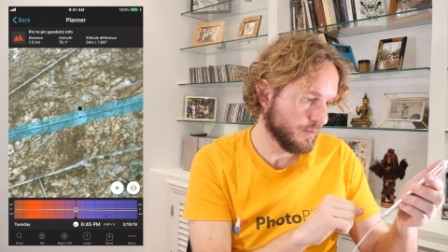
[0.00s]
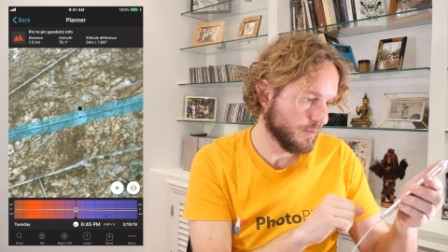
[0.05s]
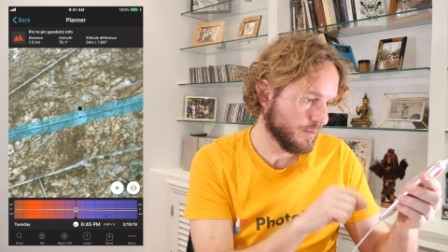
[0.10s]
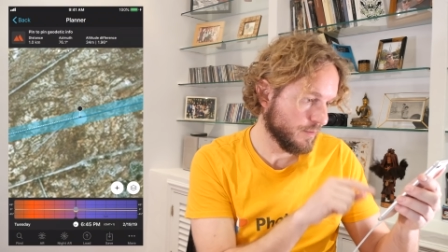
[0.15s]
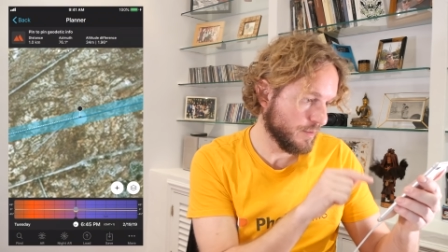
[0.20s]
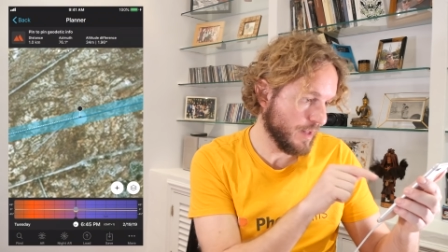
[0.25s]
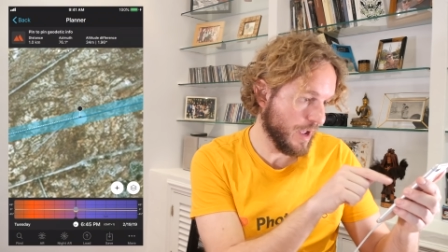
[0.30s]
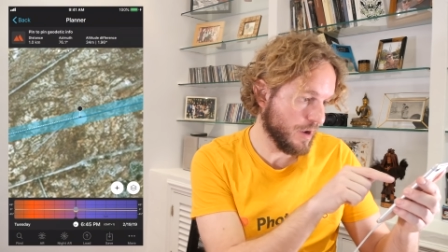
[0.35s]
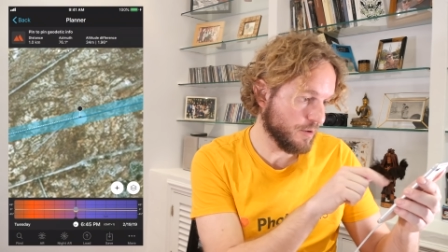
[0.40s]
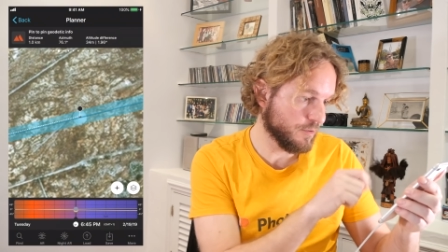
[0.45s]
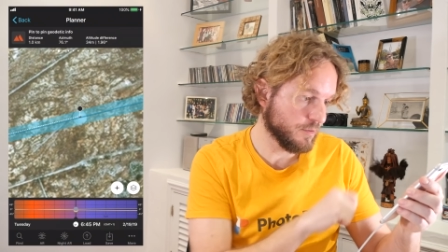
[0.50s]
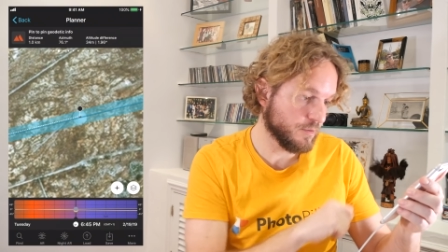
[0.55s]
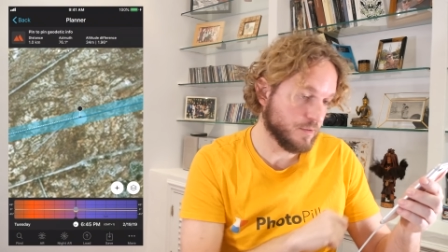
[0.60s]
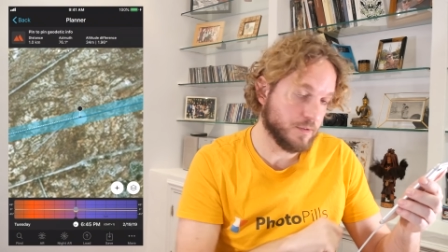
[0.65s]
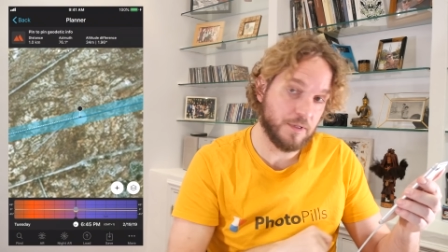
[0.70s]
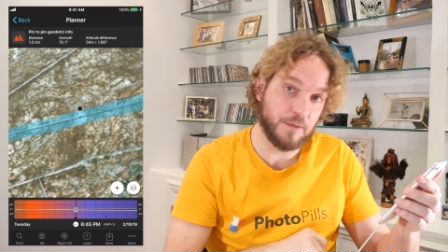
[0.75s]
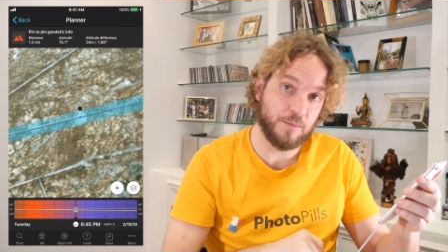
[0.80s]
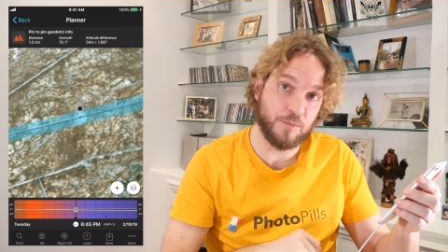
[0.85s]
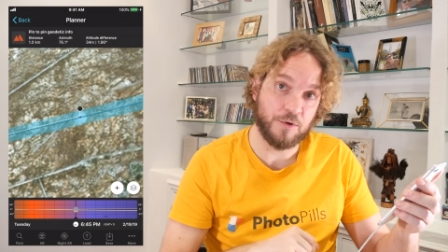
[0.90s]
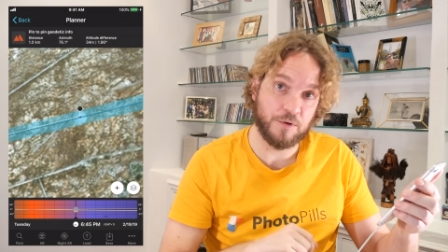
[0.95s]
now
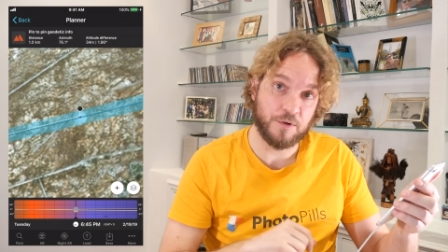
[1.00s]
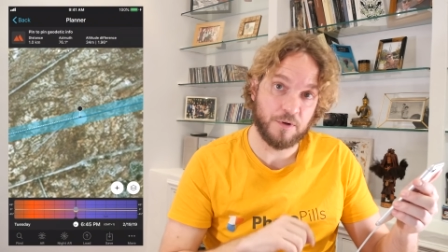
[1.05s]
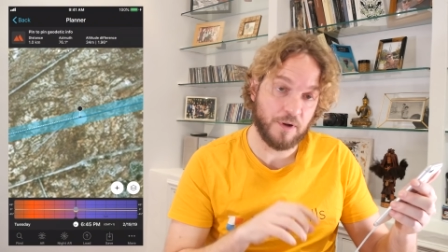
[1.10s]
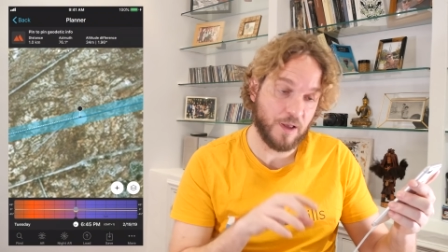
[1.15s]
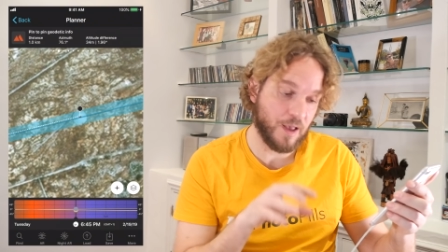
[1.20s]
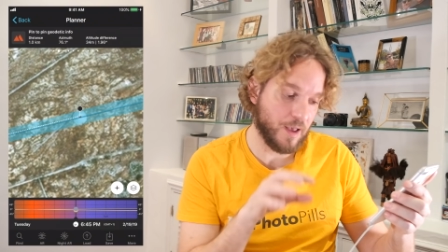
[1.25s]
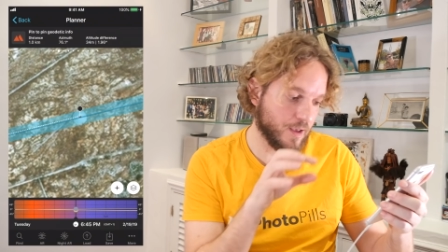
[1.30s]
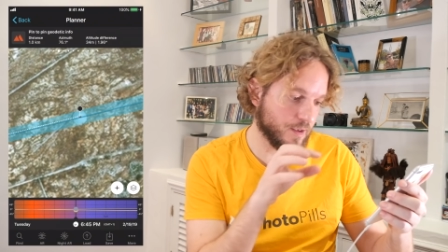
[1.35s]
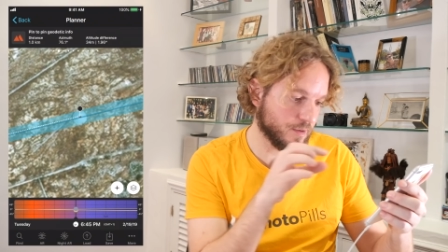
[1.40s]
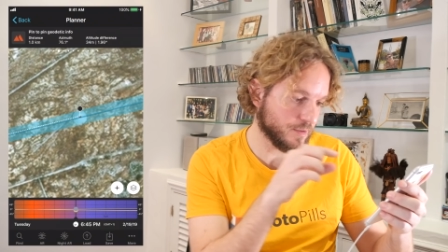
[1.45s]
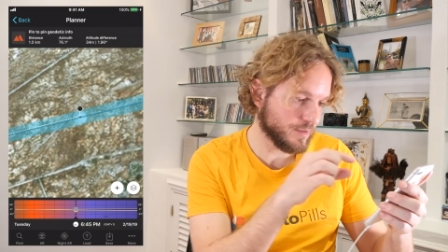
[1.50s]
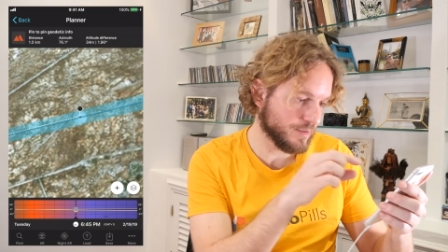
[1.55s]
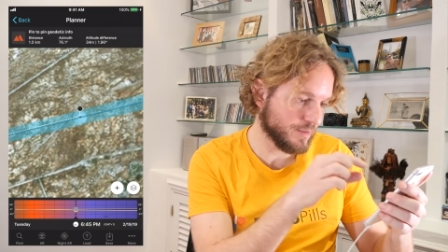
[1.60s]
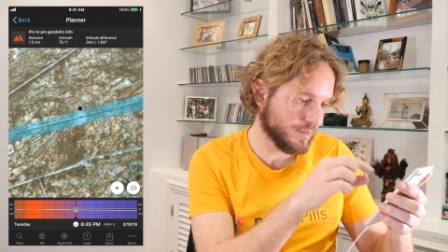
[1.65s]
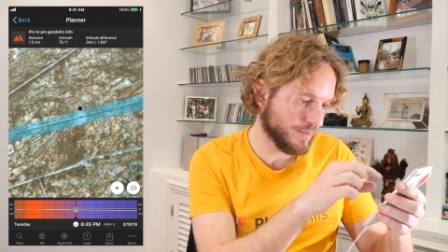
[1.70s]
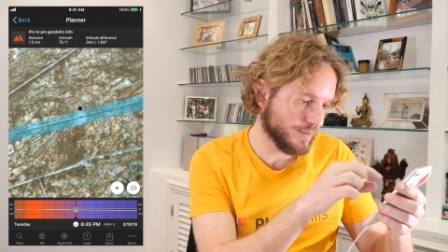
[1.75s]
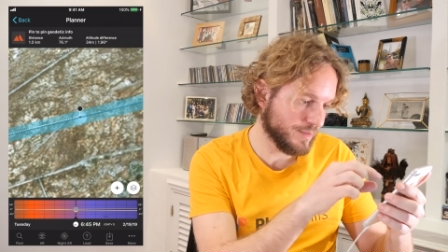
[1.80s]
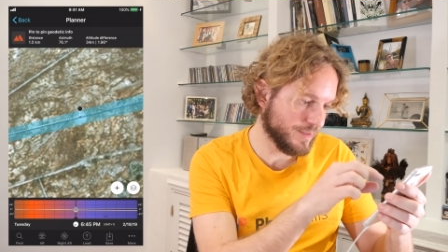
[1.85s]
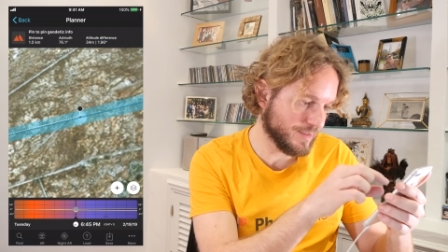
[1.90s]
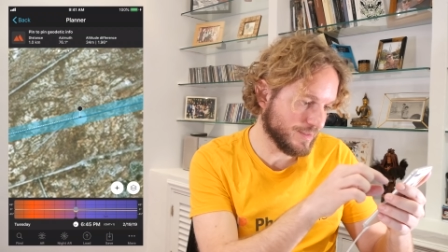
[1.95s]
the moon has
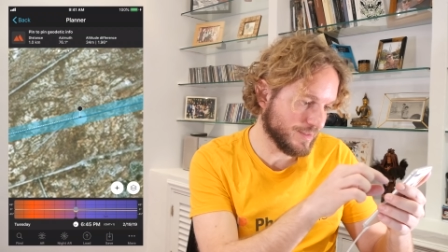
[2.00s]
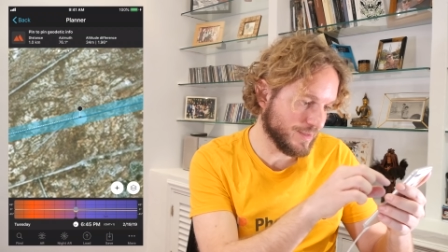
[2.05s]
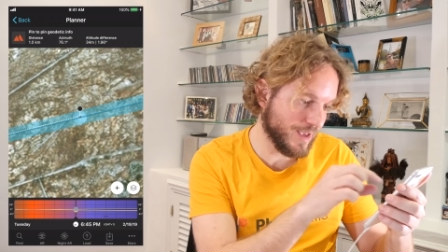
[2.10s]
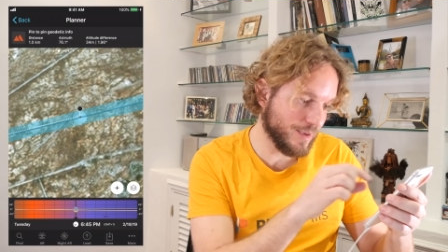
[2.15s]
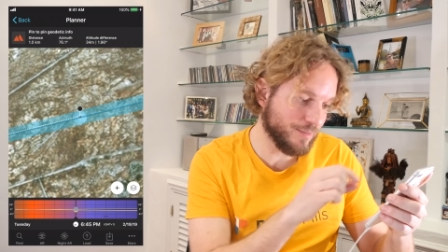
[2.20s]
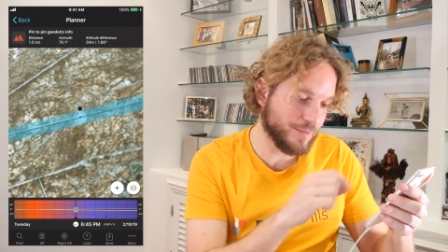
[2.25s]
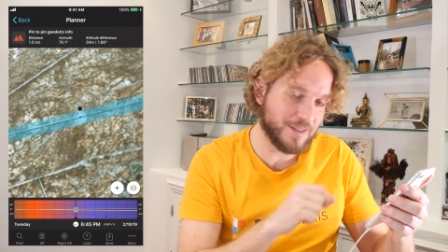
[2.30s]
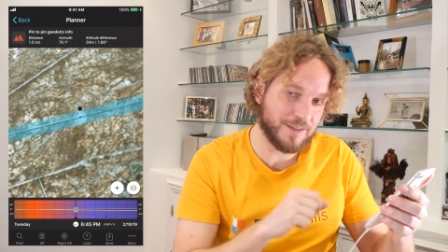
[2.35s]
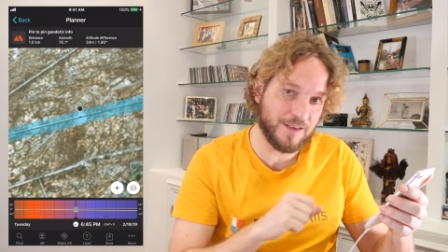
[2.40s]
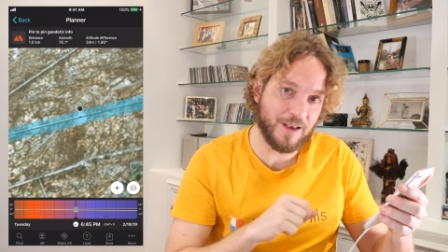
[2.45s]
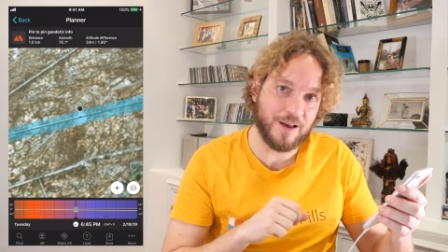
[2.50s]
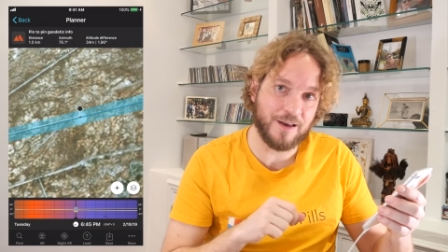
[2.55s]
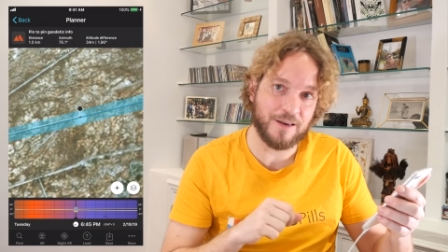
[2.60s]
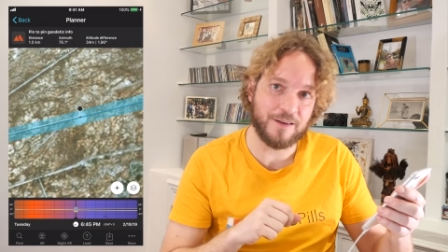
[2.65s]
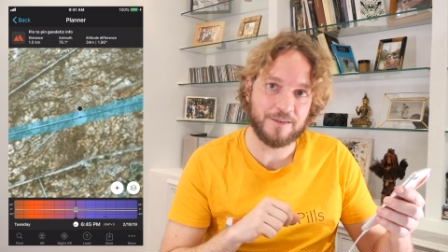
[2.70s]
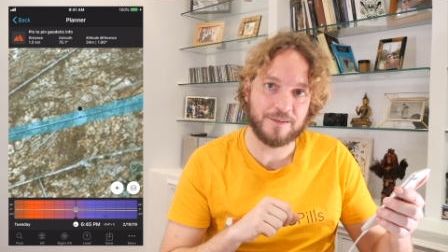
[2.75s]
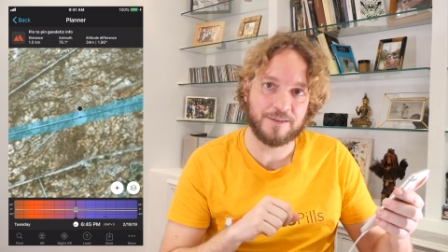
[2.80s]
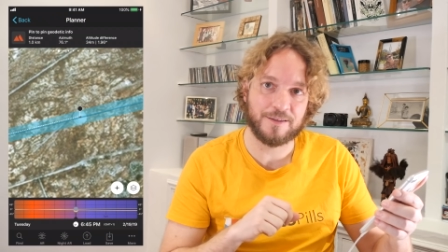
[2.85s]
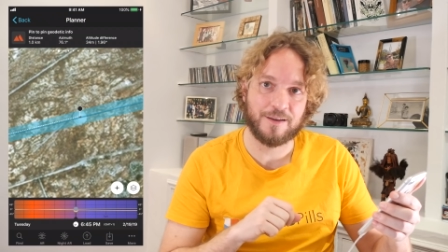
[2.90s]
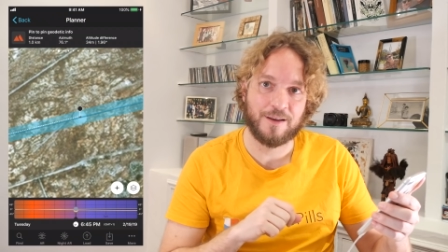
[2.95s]
the same
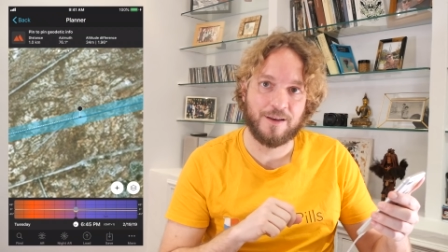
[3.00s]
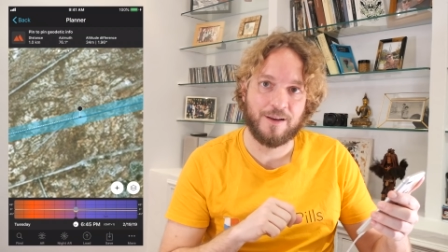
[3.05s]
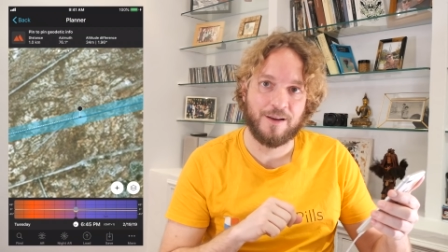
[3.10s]
size